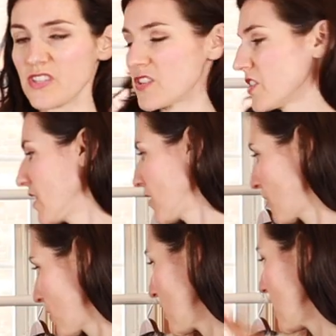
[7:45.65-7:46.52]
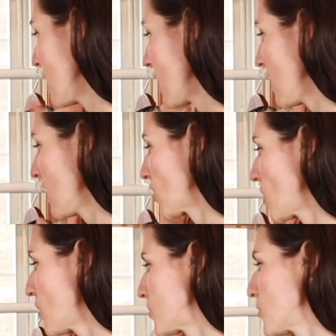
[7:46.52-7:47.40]
These are the three
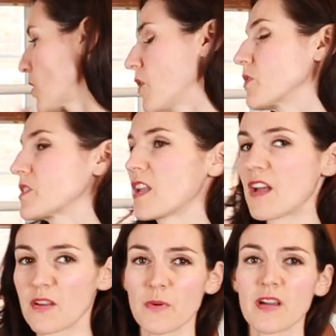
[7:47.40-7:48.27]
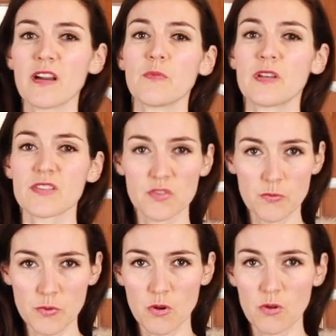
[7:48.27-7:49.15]
go-to coats that I wear when it's
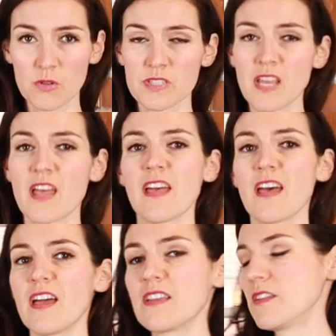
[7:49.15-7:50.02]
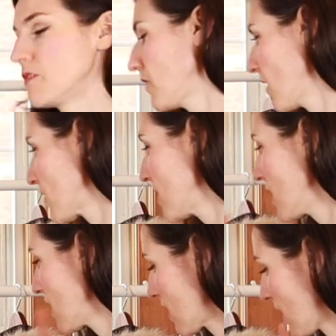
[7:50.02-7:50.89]
super cold and in
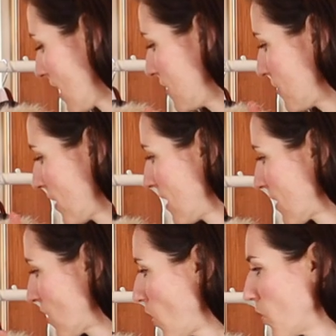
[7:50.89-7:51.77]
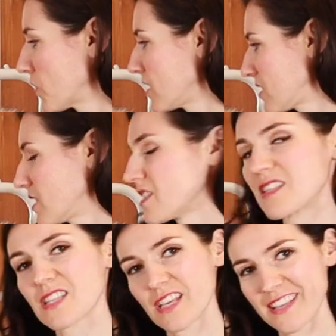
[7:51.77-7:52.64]
varying kind of like coldnesses.